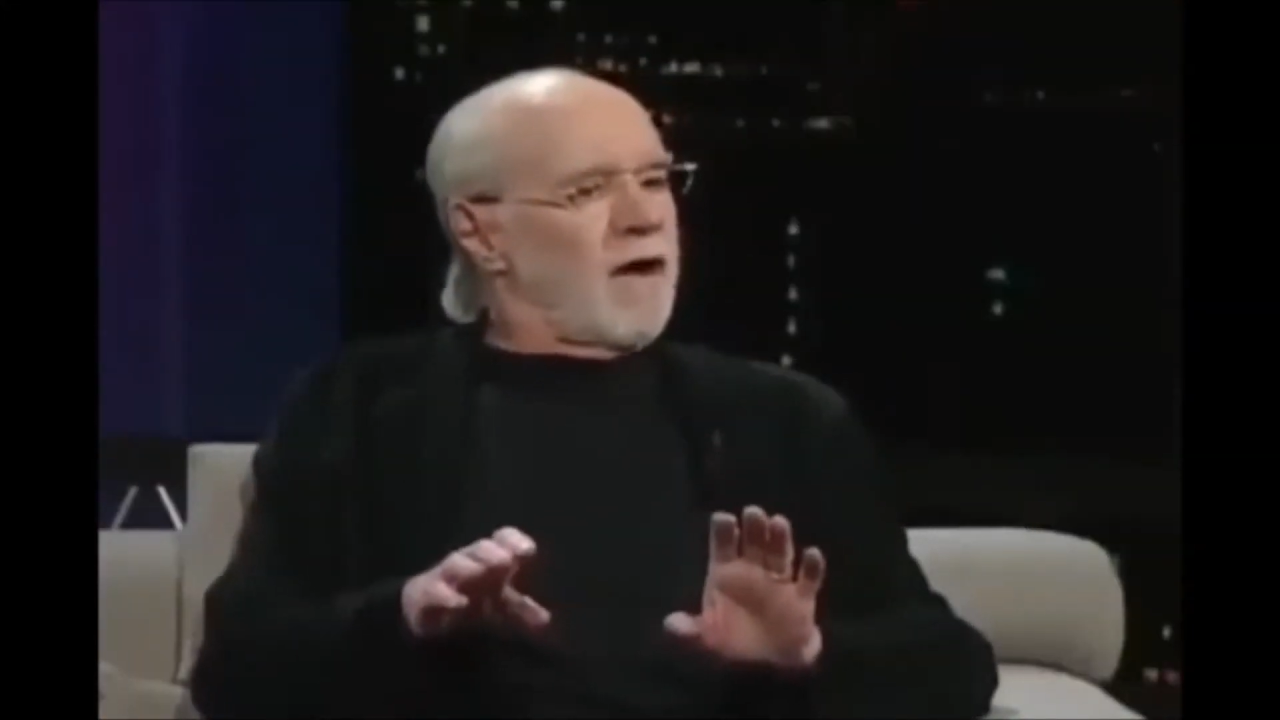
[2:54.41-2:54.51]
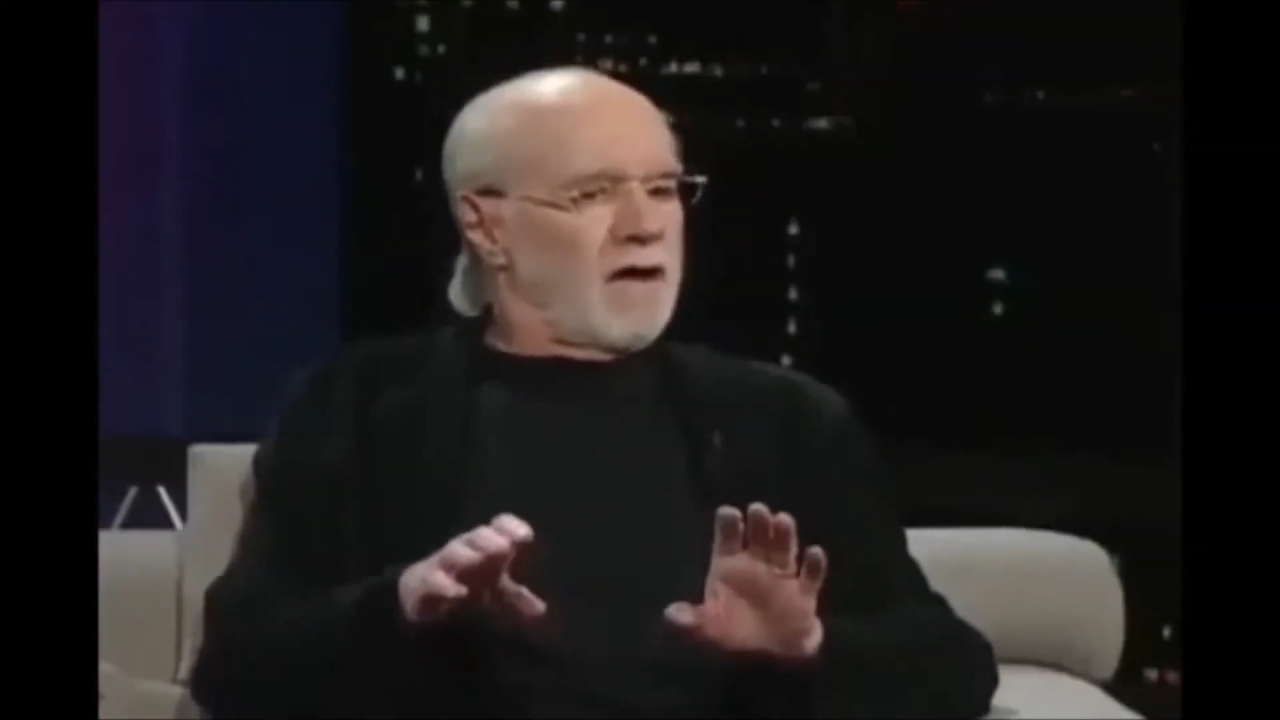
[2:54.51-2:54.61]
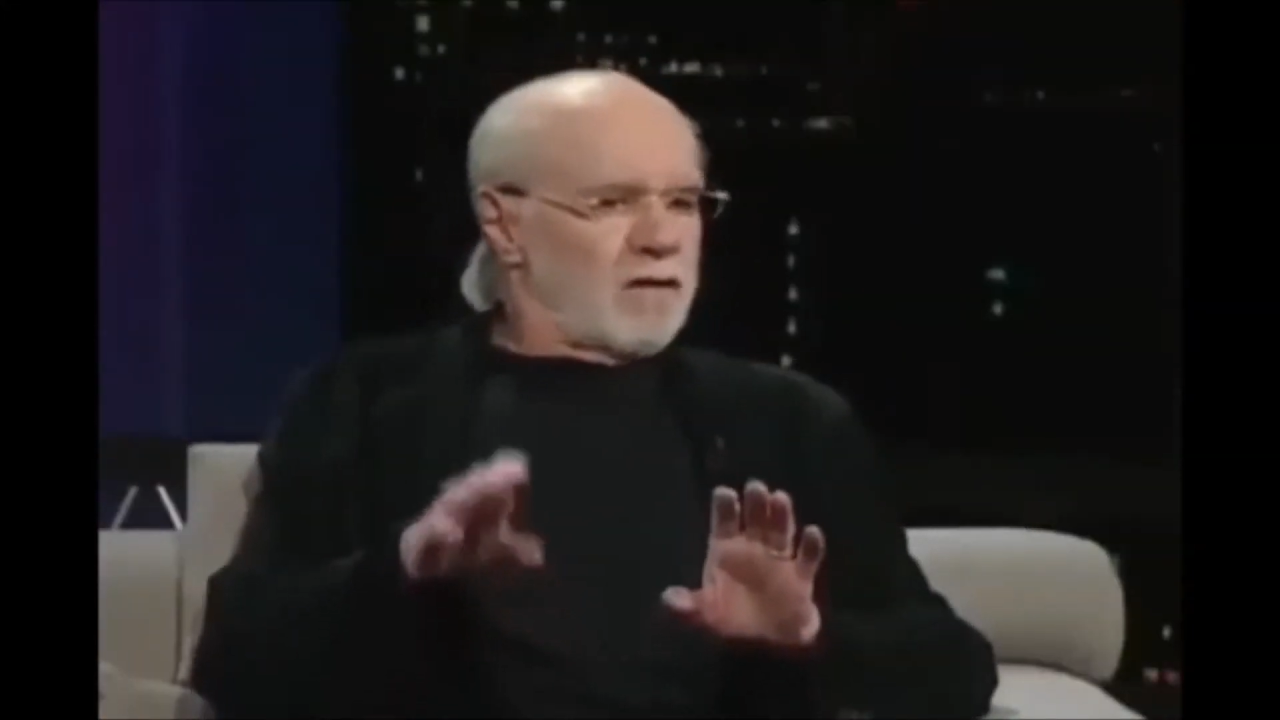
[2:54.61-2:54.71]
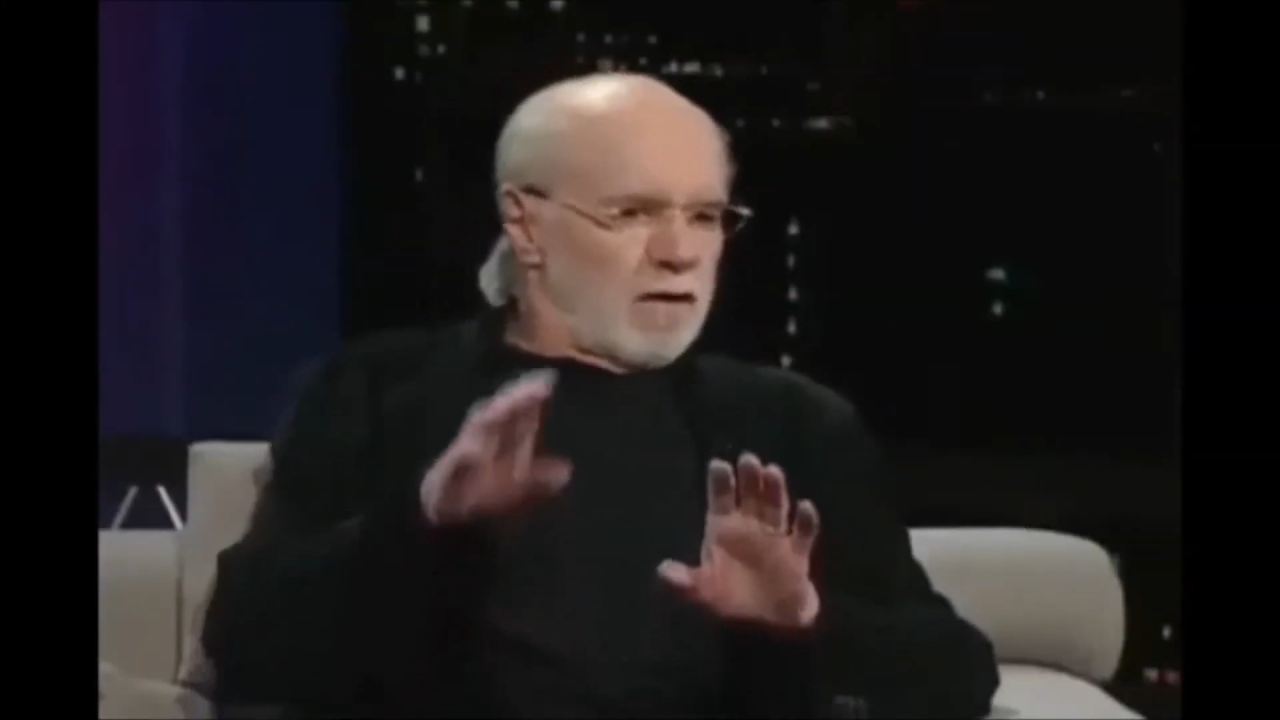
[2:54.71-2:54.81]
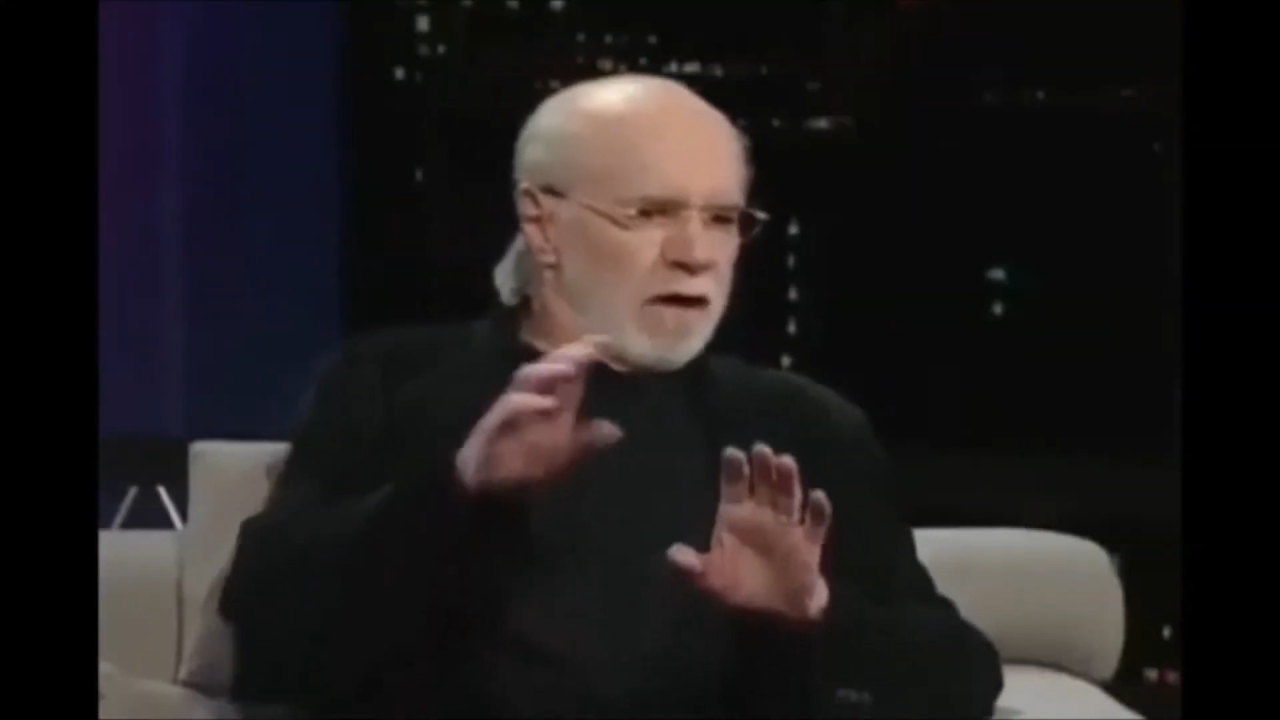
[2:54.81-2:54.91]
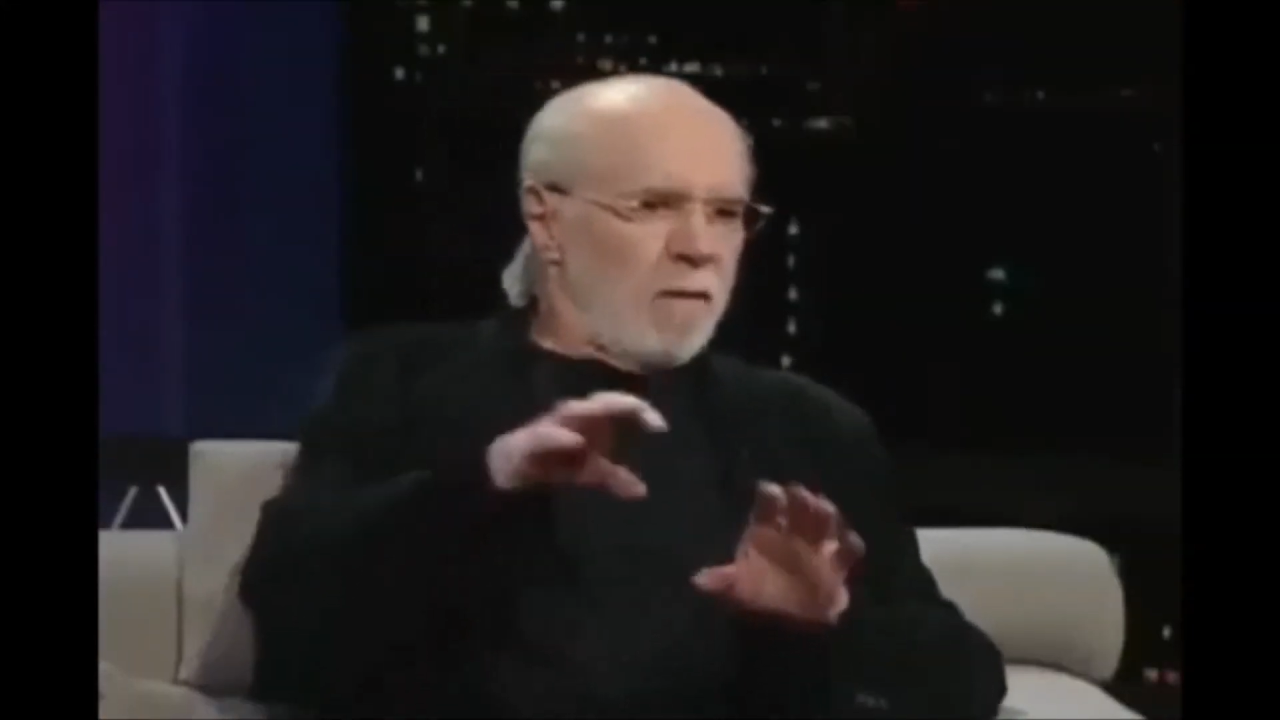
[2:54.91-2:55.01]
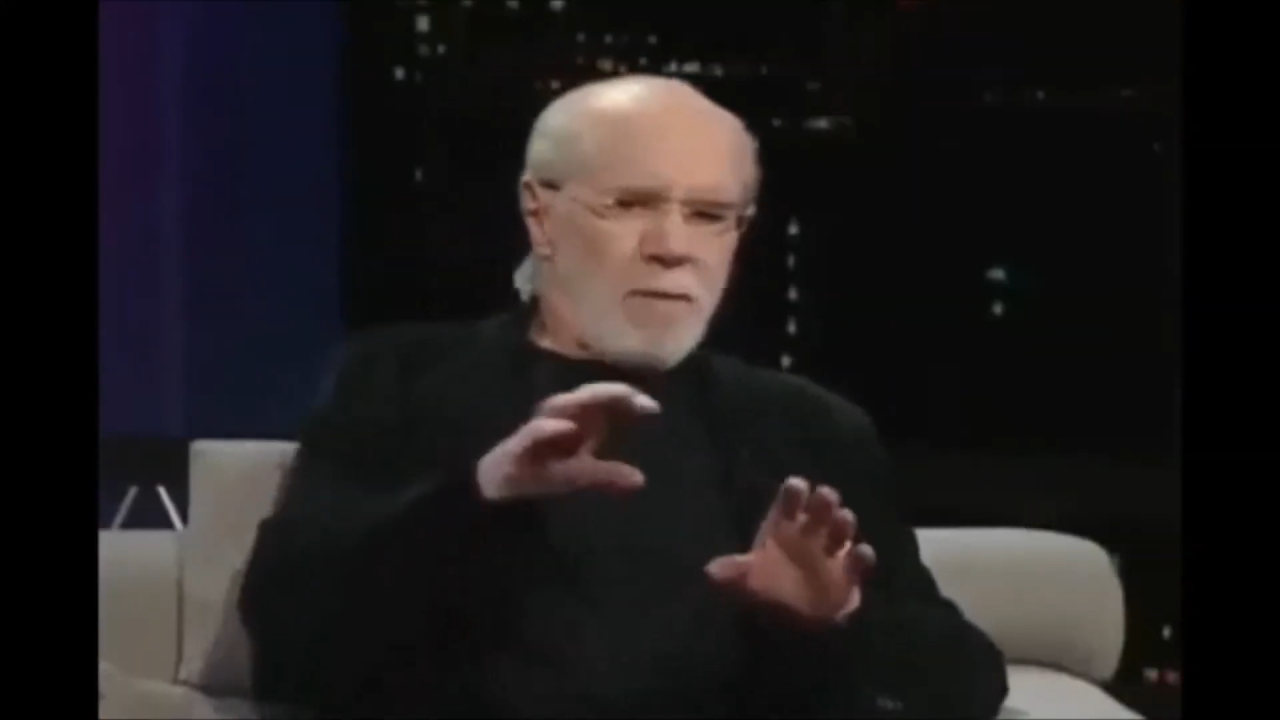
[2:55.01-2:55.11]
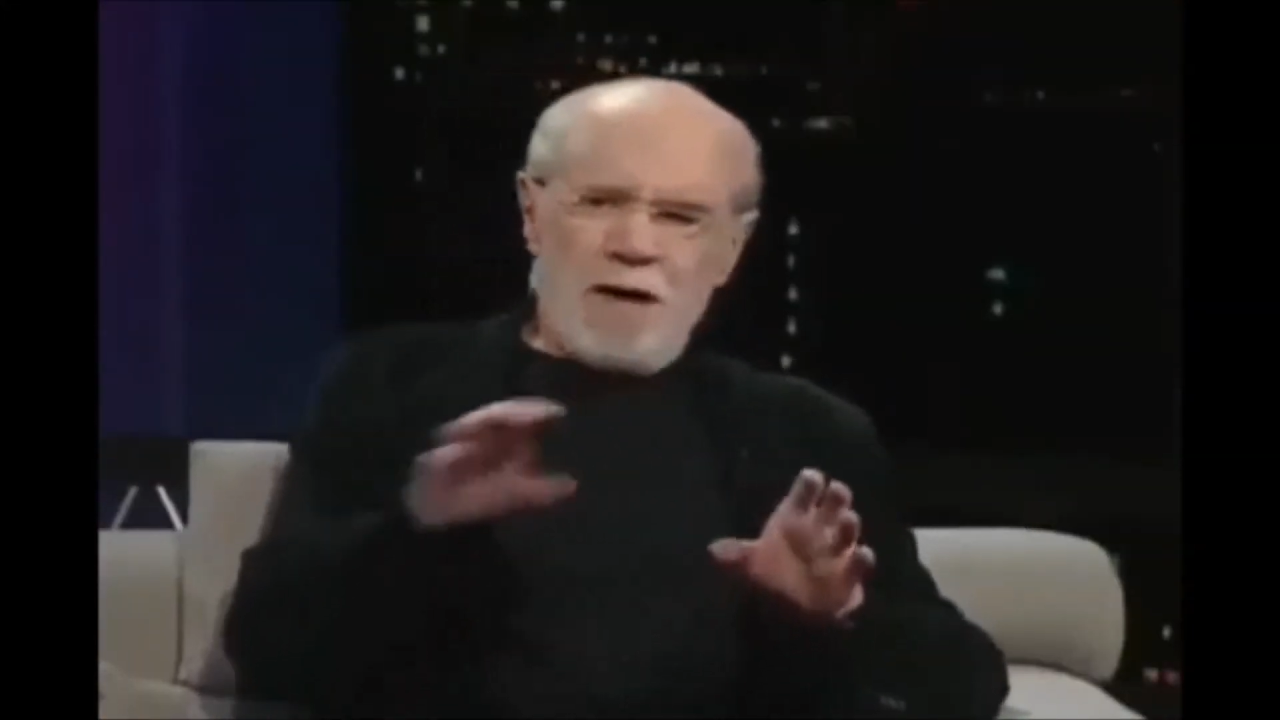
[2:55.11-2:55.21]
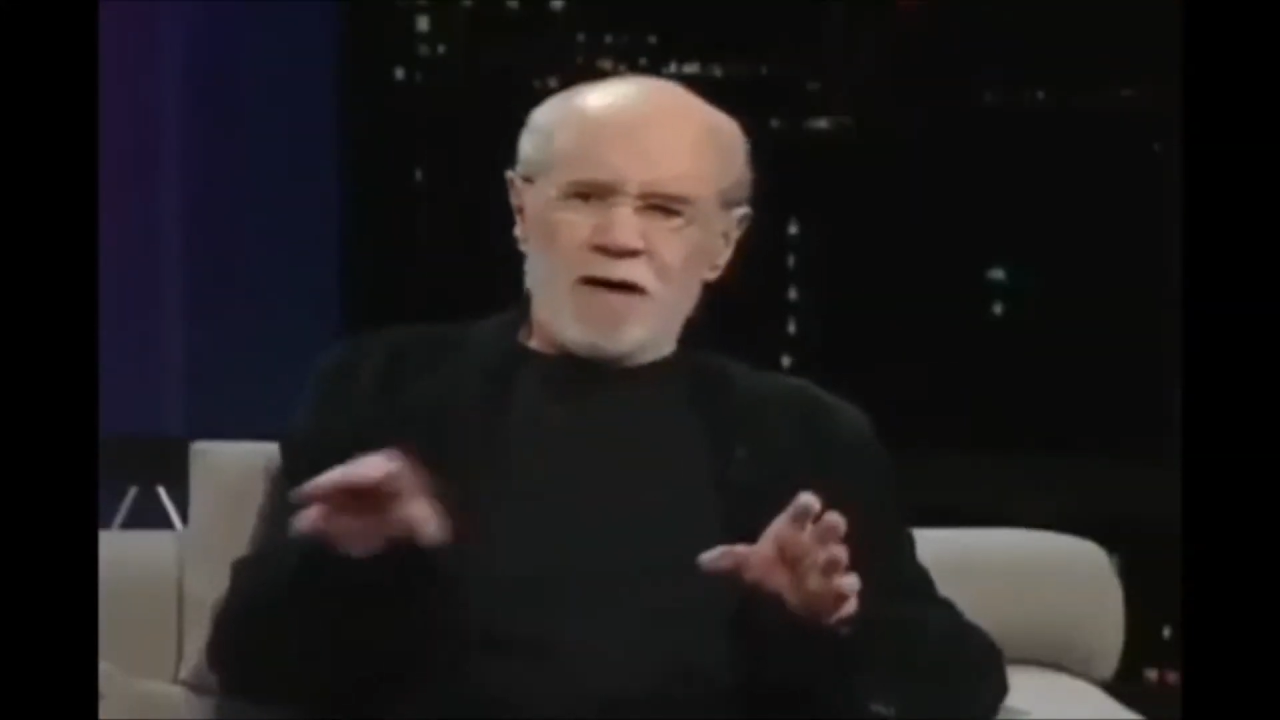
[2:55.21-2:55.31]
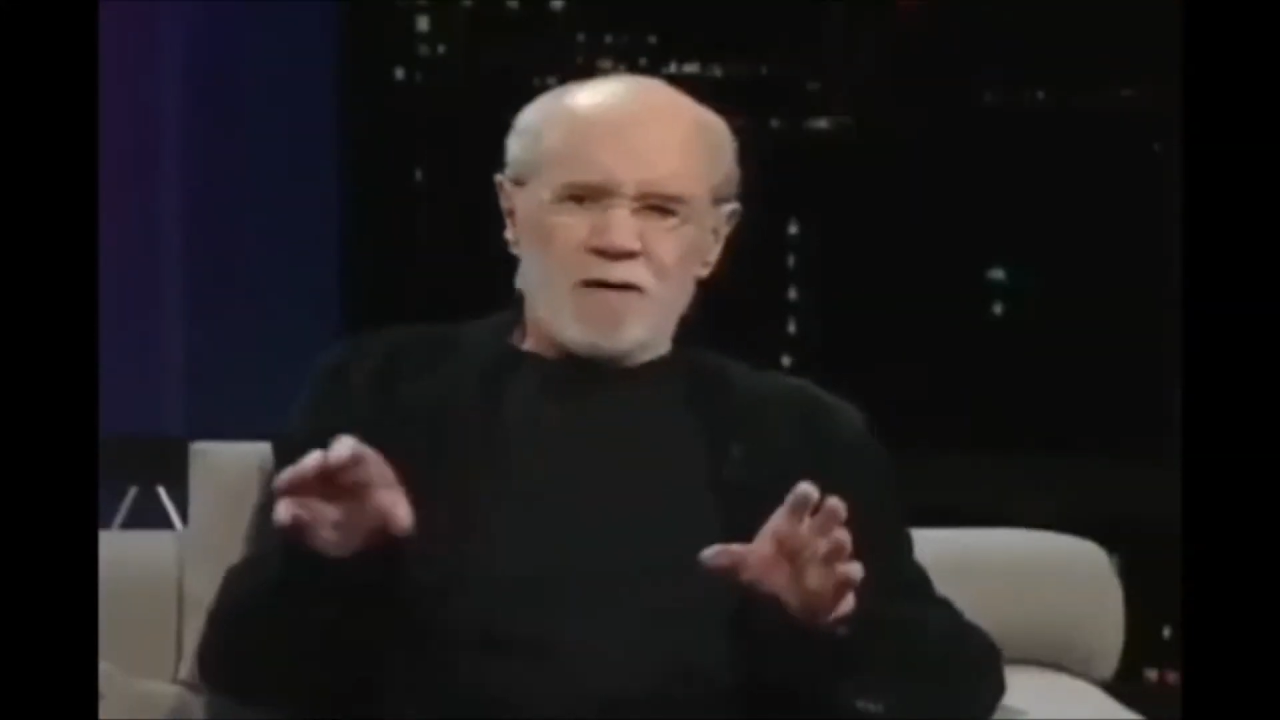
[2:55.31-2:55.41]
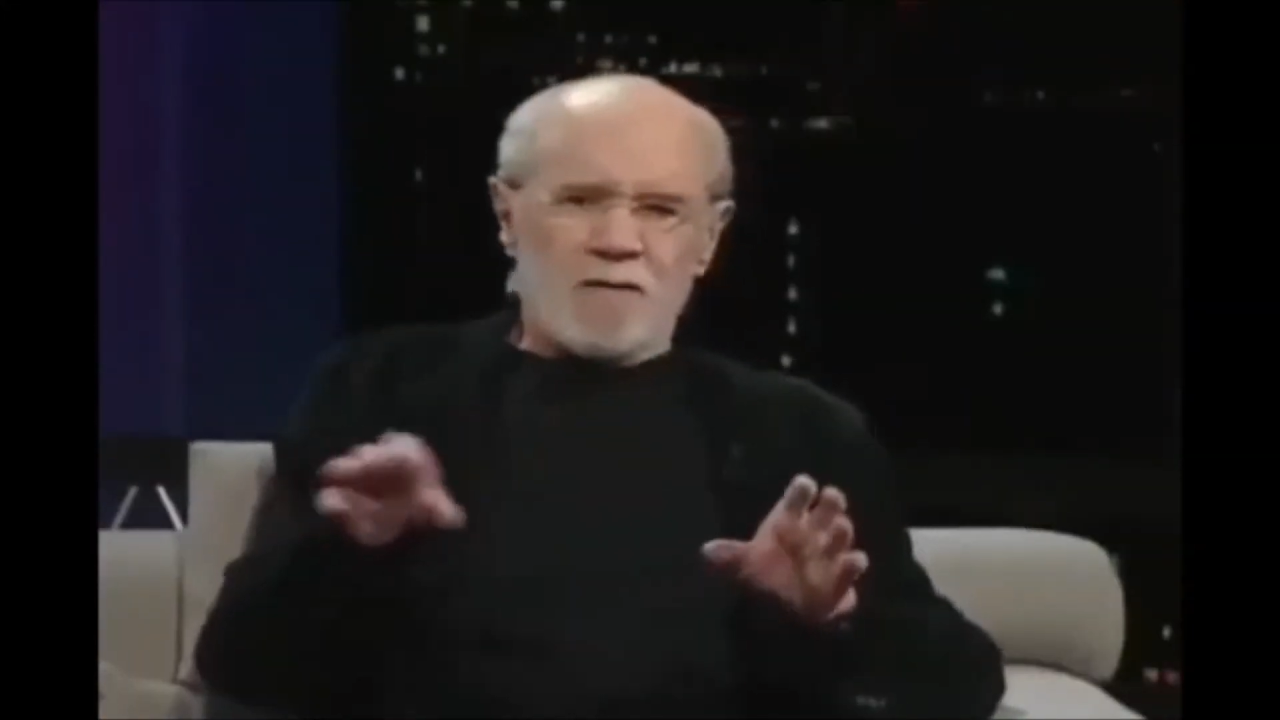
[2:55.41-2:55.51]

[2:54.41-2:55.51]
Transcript: I say, look how badly